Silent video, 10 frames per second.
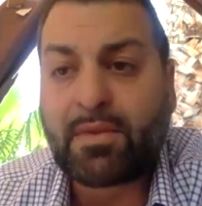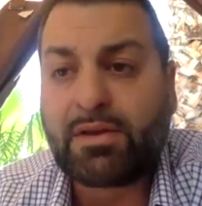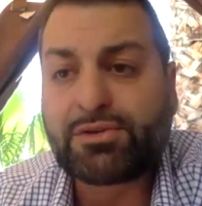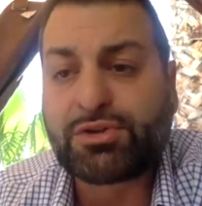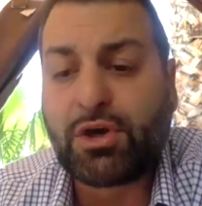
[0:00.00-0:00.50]

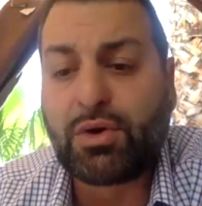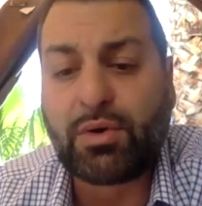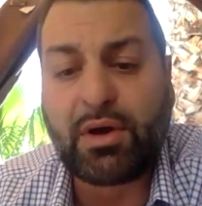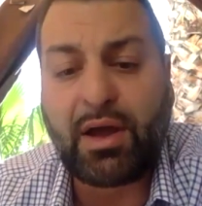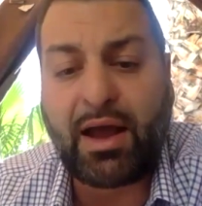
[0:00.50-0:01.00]
So
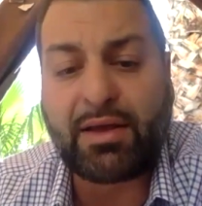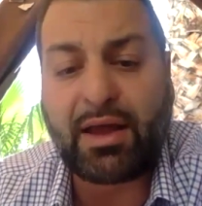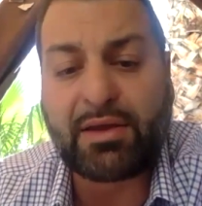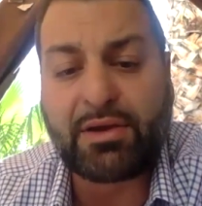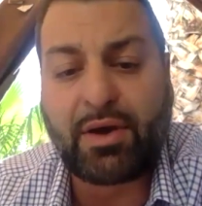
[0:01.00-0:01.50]
I
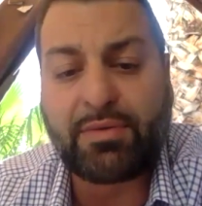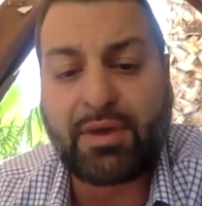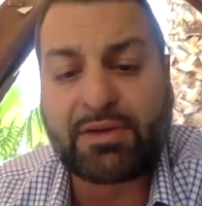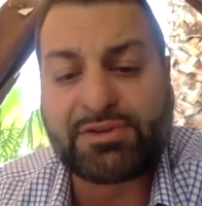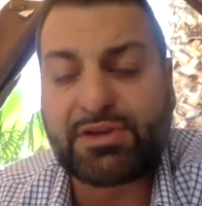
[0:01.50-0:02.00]

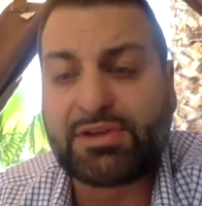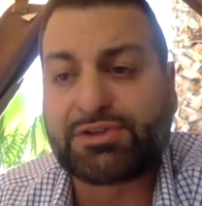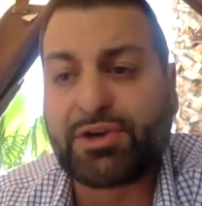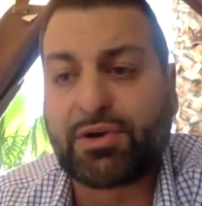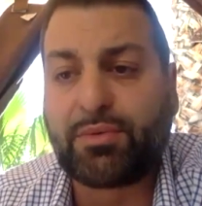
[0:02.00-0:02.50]
see us
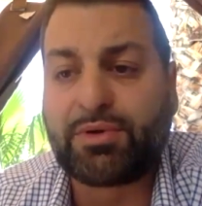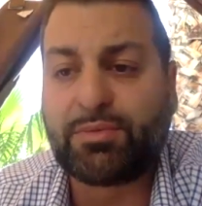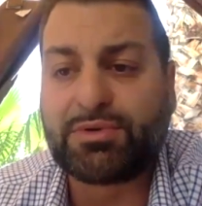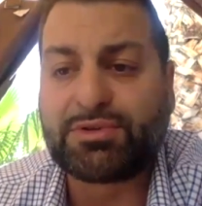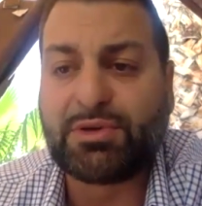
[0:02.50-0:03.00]
here.
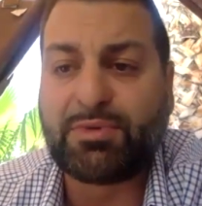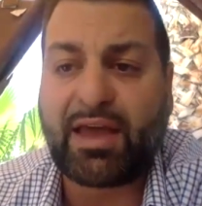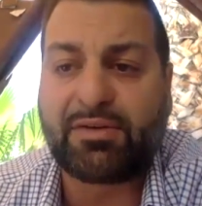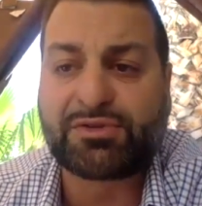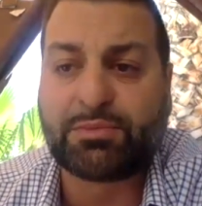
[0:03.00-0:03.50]
We seem to
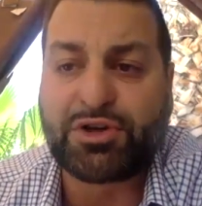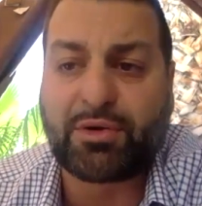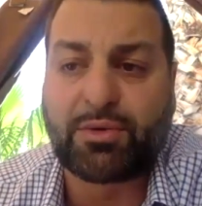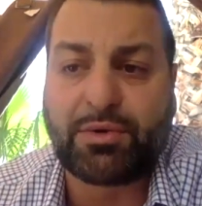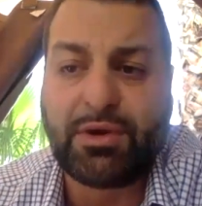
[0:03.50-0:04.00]
have some
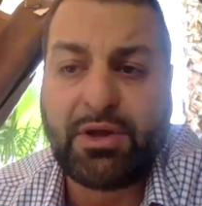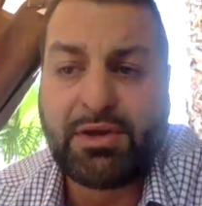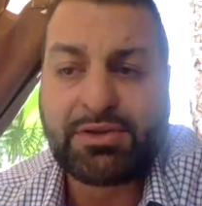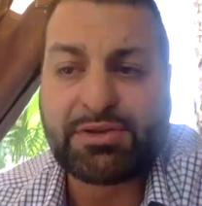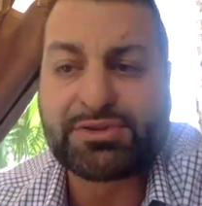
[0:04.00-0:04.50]
general
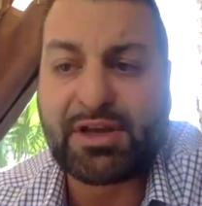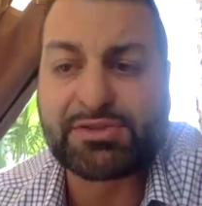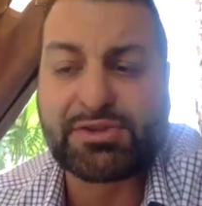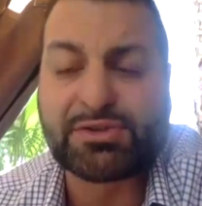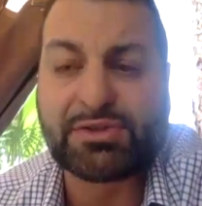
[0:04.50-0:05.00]

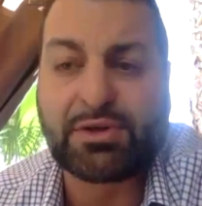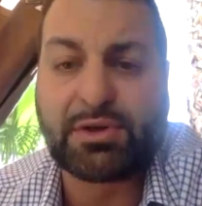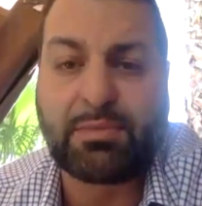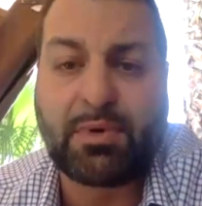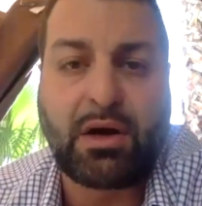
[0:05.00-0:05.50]
consensus
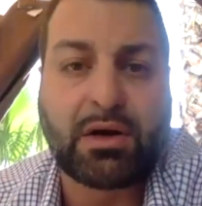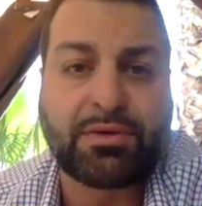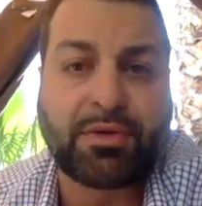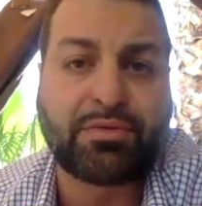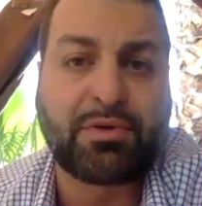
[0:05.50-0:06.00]

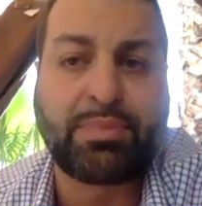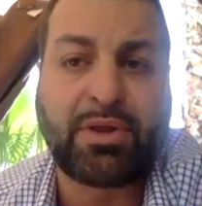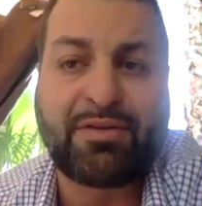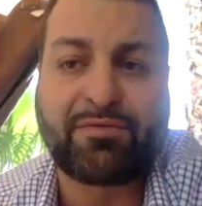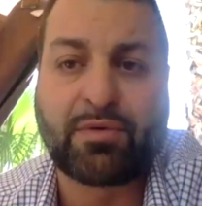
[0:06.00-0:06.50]
among the three
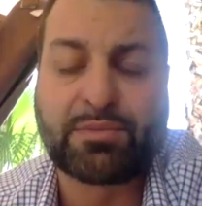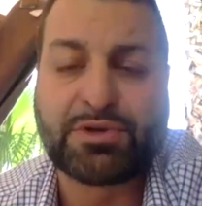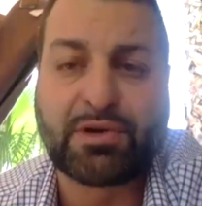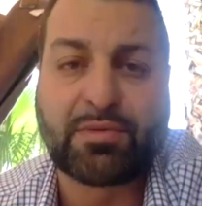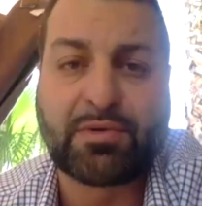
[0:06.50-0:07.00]
platforms
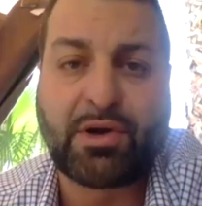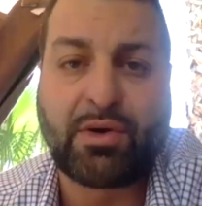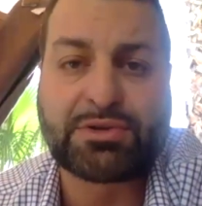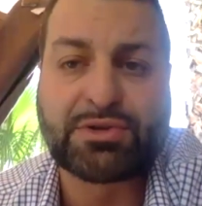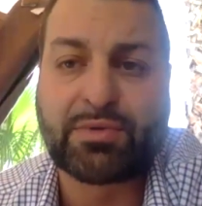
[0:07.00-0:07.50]
here,
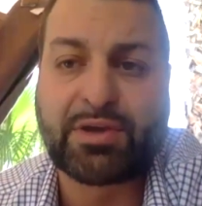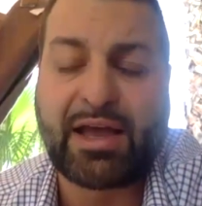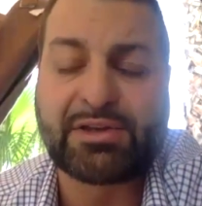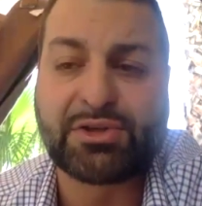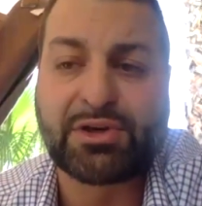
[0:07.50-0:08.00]
us three
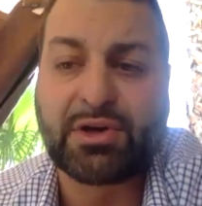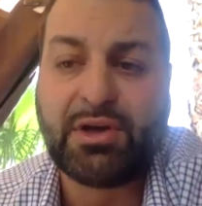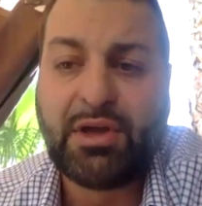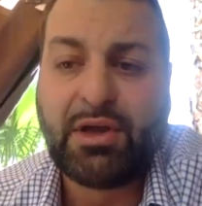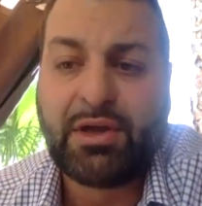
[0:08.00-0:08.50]
guys here
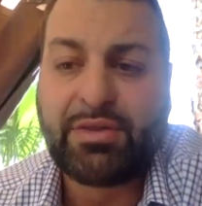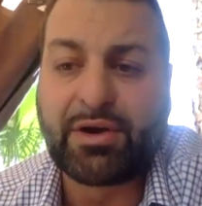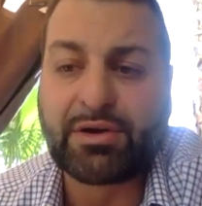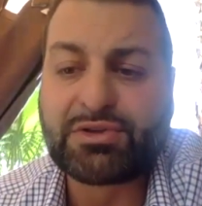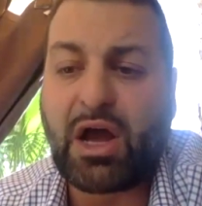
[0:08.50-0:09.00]
that
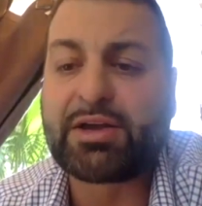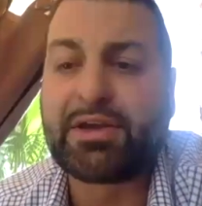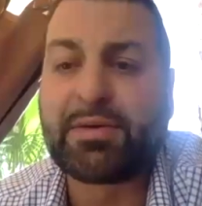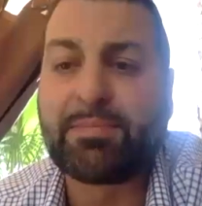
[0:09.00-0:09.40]
are talking.